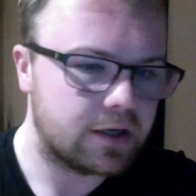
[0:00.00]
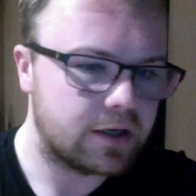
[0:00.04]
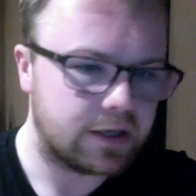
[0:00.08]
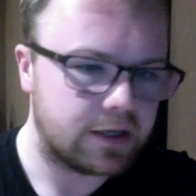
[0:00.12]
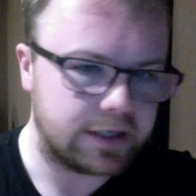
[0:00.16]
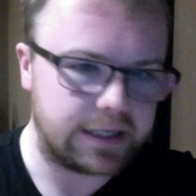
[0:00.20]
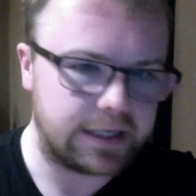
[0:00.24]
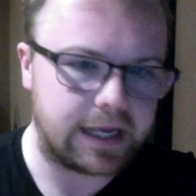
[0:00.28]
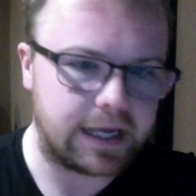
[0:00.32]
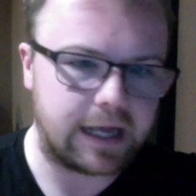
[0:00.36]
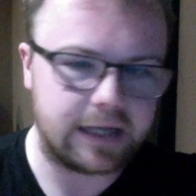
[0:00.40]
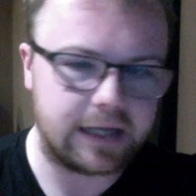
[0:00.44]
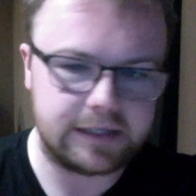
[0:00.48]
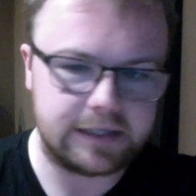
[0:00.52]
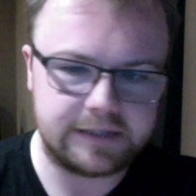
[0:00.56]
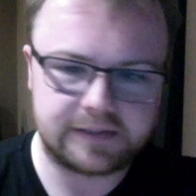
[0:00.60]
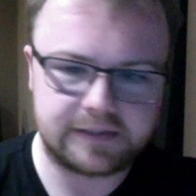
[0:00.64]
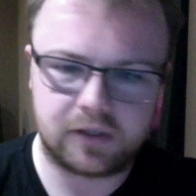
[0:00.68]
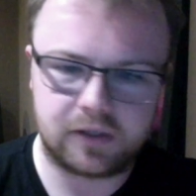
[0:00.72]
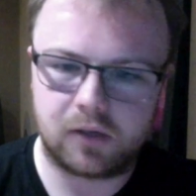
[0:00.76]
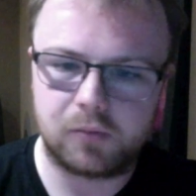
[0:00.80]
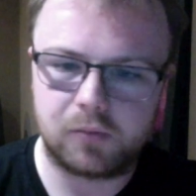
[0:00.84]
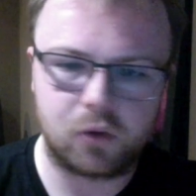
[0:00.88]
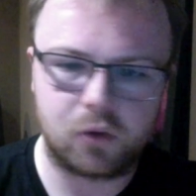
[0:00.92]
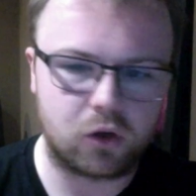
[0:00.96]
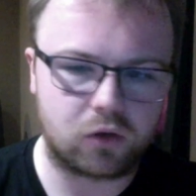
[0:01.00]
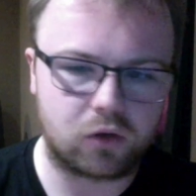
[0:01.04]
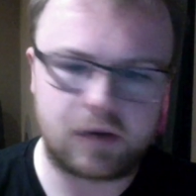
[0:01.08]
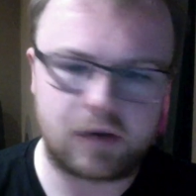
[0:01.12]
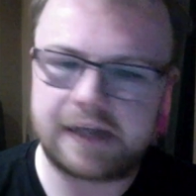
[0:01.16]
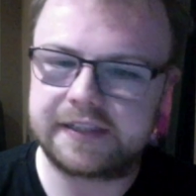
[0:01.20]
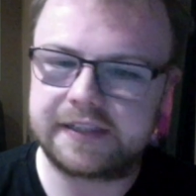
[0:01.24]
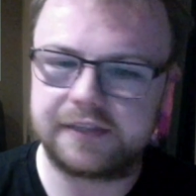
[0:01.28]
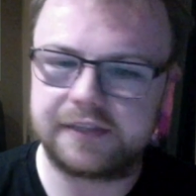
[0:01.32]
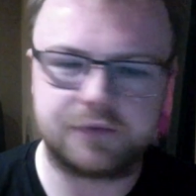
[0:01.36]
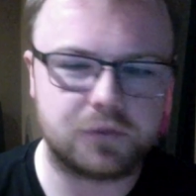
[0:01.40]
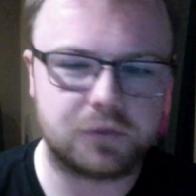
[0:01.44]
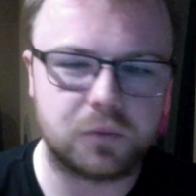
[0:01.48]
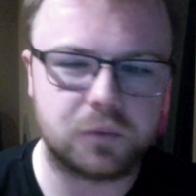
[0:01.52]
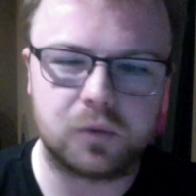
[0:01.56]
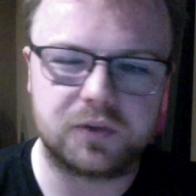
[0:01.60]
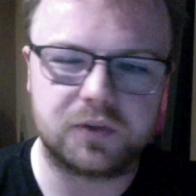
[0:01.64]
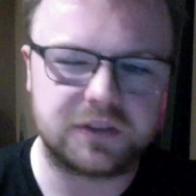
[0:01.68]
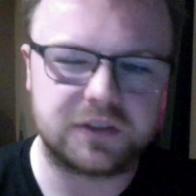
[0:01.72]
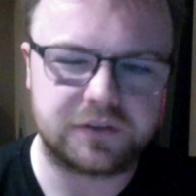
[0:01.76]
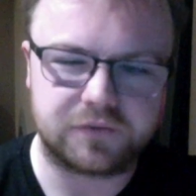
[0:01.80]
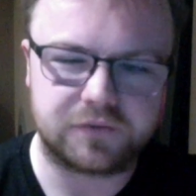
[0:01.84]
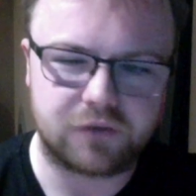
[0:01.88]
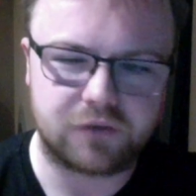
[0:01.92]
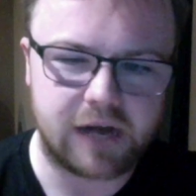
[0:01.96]
Yeah, and he's a lot more aggressive towards
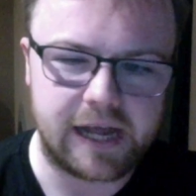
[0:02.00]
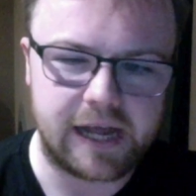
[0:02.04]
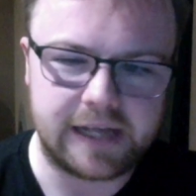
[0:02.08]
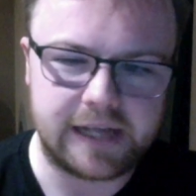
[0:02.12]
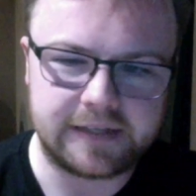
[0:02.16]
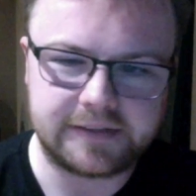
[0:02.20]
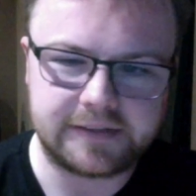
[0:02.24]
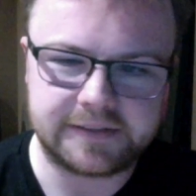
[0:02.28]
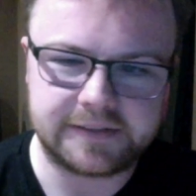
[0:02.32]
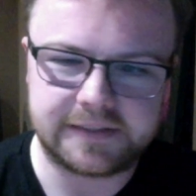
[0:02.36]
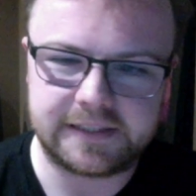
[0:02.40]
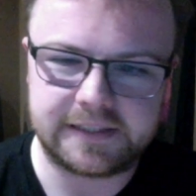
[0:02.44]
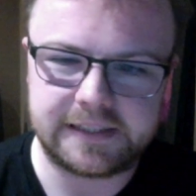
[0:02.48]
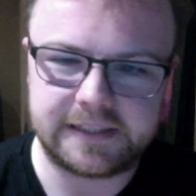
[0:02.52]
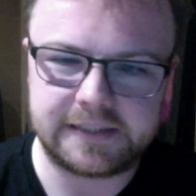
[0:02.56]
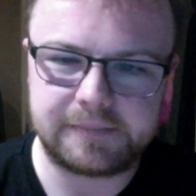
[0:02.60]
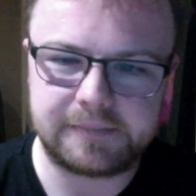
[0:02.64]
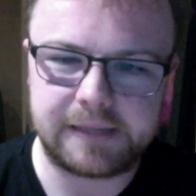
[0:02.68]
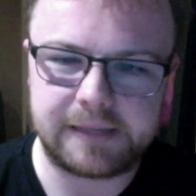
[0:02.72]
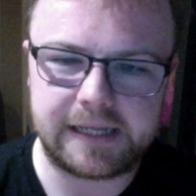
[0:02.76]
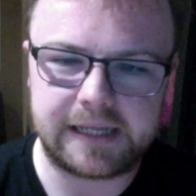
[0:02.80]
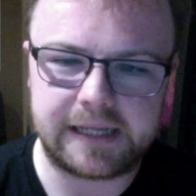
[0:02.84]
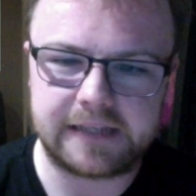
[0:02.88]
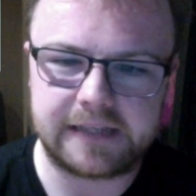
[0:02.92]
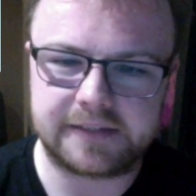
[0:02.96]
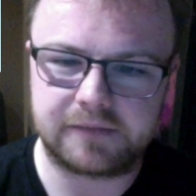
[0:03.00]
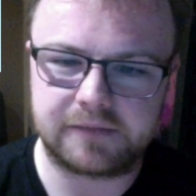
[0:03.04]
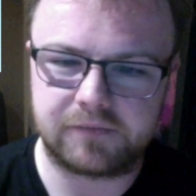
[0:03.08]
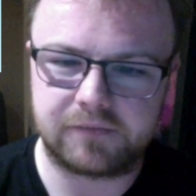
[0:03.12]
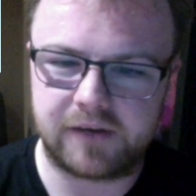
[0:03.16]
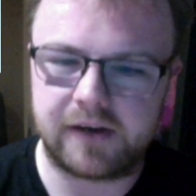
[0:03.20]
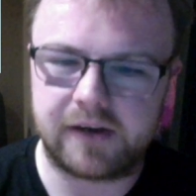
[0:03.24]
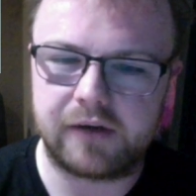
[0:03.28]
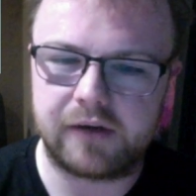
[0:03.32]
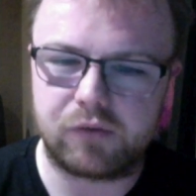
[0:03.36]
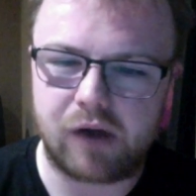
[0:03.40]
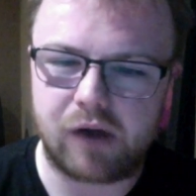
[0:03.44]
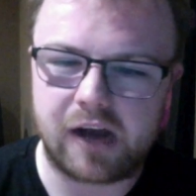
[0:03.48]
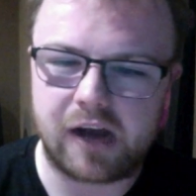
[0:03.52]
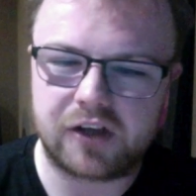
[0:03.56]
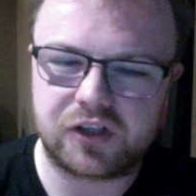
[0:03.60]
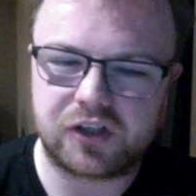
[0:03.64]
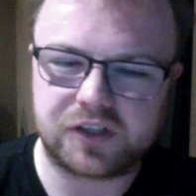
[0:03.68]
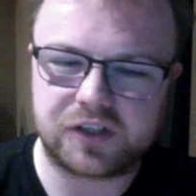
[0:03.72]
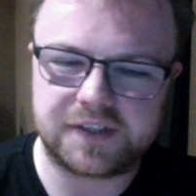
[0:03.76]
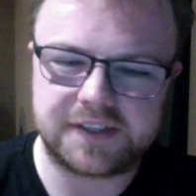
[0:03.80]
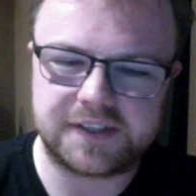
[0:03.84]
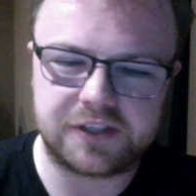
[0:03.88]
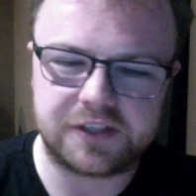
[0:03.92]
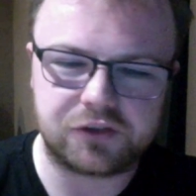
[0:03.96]
his friends, and he's making some very rash
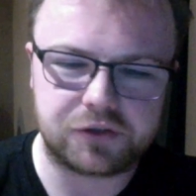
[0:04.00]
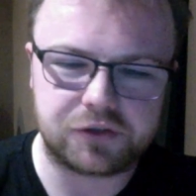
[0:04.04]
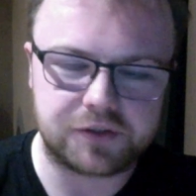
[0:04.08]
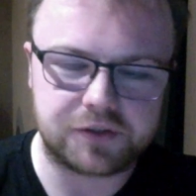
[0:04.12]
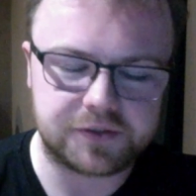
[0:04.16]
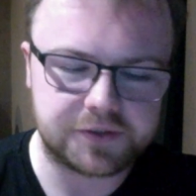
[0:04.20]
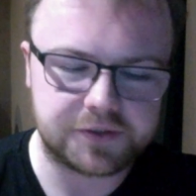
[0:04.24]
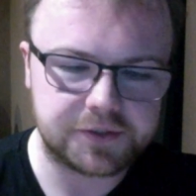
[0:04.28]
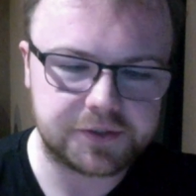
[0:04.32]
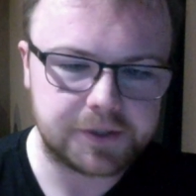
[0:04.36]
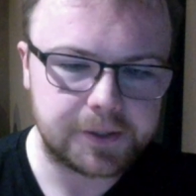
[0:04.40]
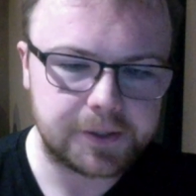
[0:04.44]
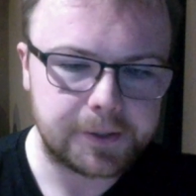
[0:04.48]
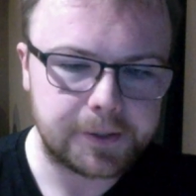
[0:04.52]
decisions.